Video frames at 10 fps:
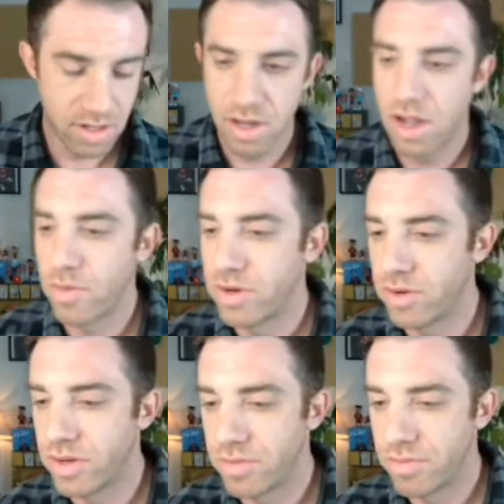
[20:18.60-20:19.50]
How we
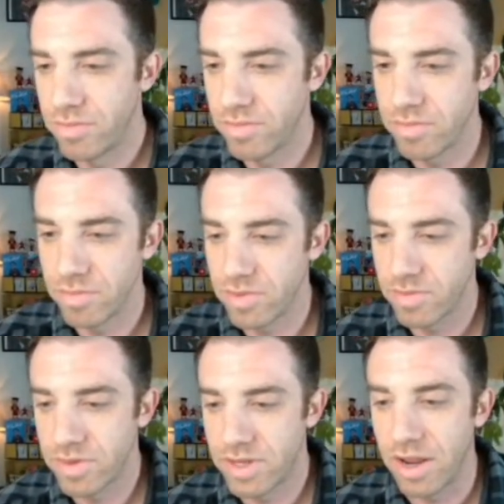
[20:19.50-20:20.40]
doing?
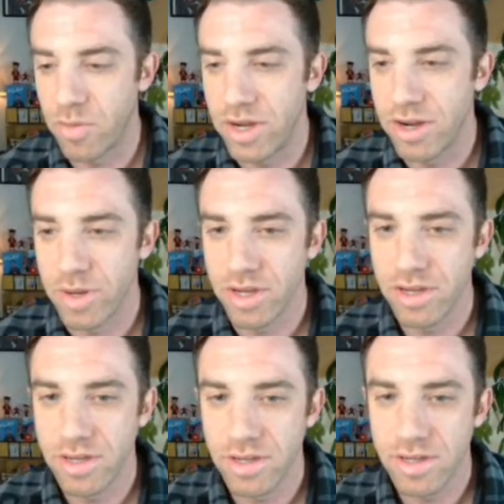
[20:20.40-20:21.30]
Can we?